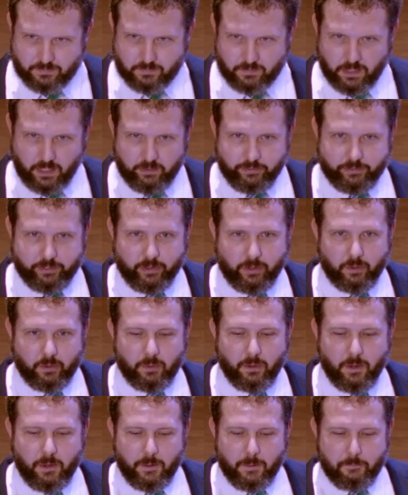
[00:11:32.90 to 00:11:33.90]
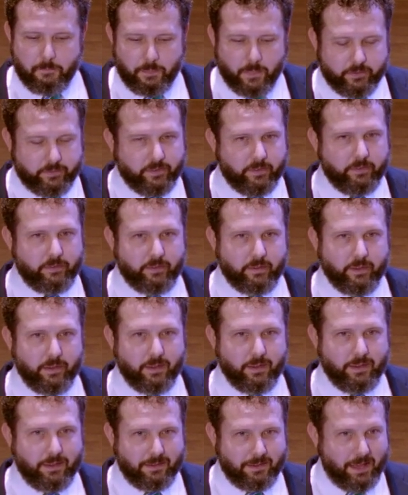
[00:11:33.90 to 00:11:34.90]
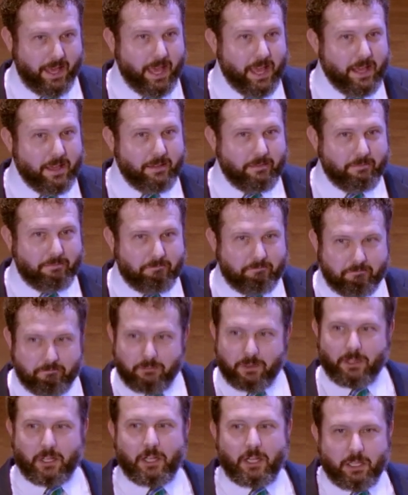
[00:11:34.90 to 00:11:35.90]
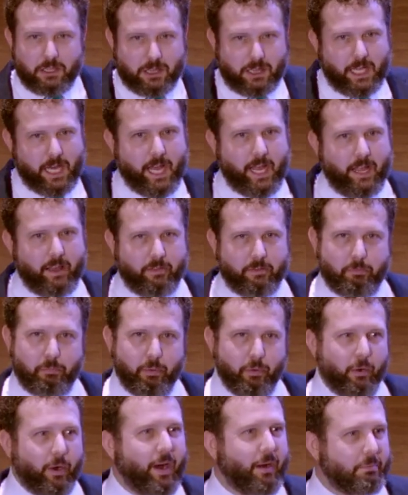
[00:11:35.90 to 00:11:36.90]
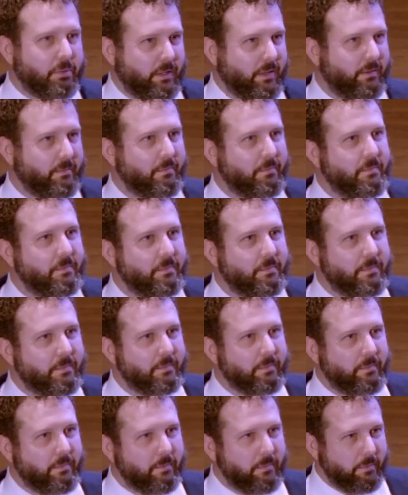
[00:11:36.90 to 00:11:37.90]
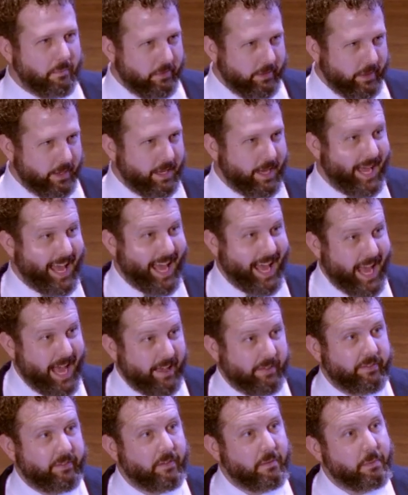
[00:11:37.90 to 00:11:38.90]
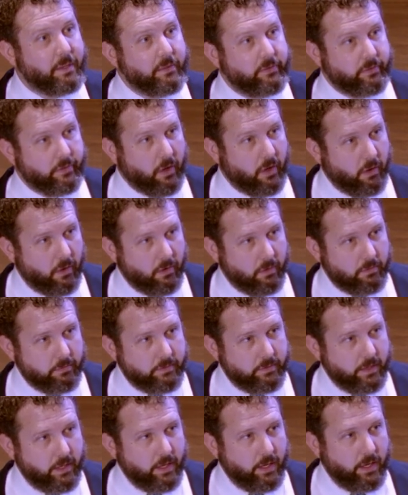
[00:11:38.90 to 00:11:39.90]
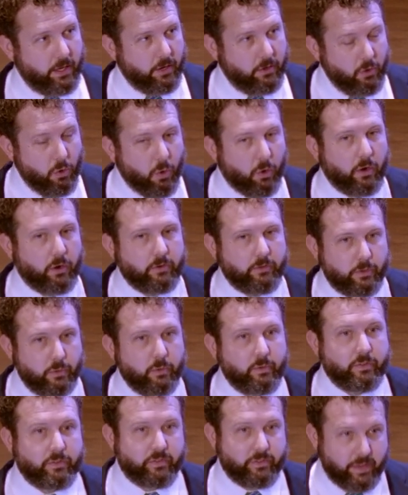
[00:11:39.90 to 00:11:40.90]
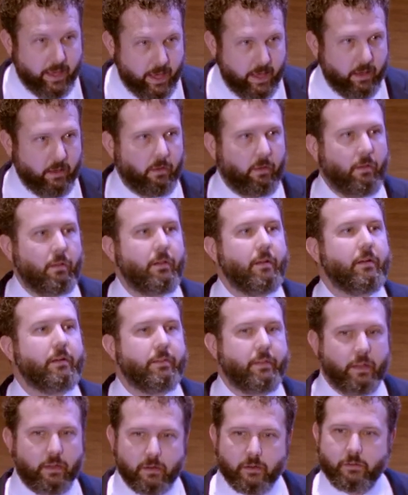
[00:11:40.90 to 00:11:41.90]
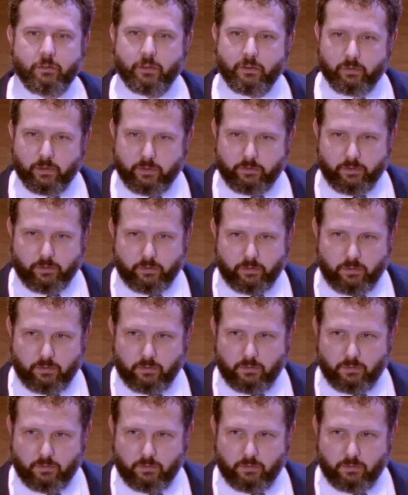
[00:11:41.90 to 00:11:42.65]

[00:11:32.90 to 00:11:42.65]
And so this is a Goliath problem that has to be solved in order to scale the energy transition.